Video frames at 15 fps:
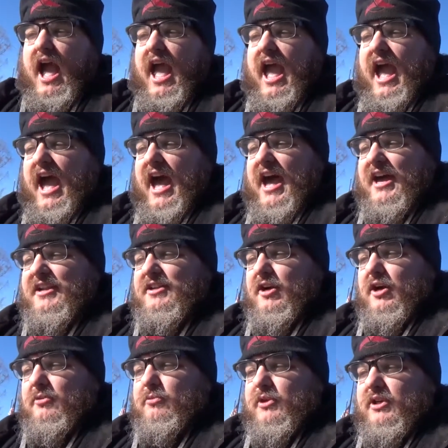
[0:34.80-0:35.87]

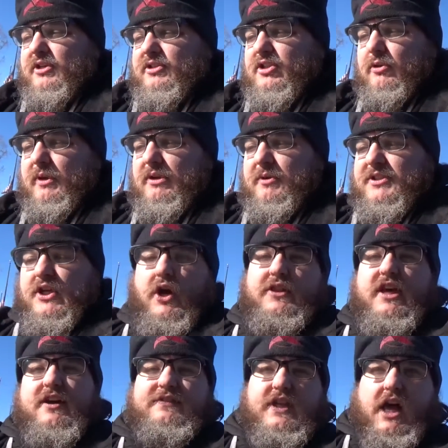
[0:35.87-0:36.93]
And we're doing what's
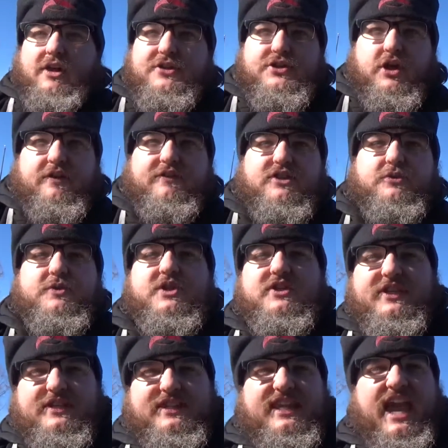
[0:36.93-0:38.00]
called the Havdalah service, which
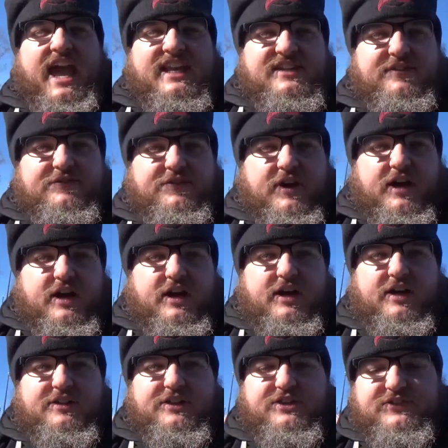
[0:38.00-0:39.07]
is the end of
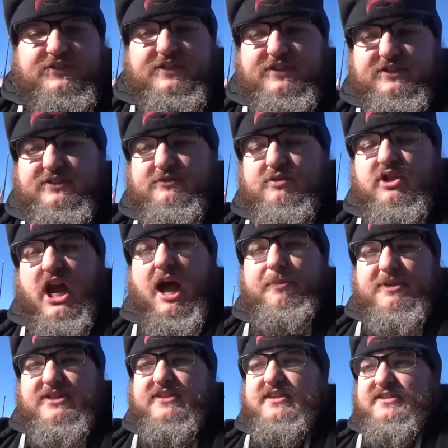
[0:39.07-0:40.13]
the
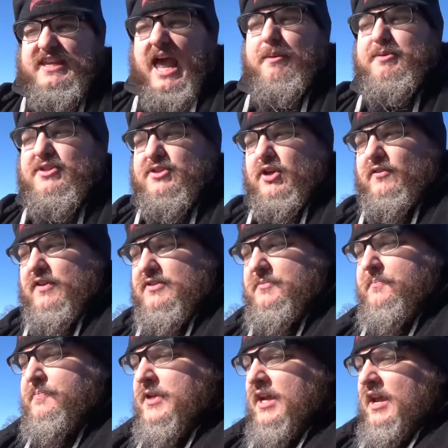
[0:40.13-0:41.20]
Shabbos, the Sabbath service.
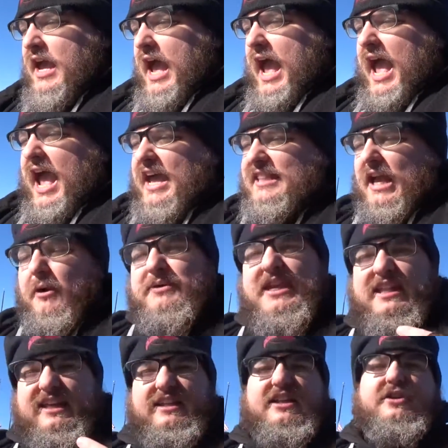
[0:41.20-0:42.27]
And they always
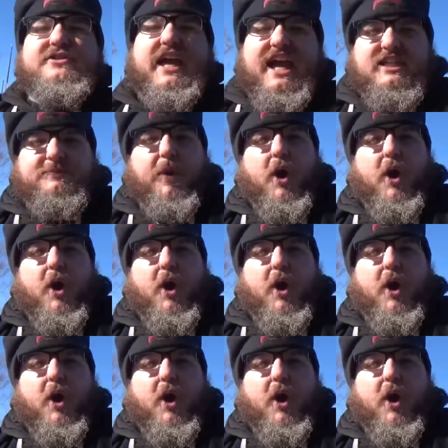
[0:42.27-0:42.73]
had like a little dance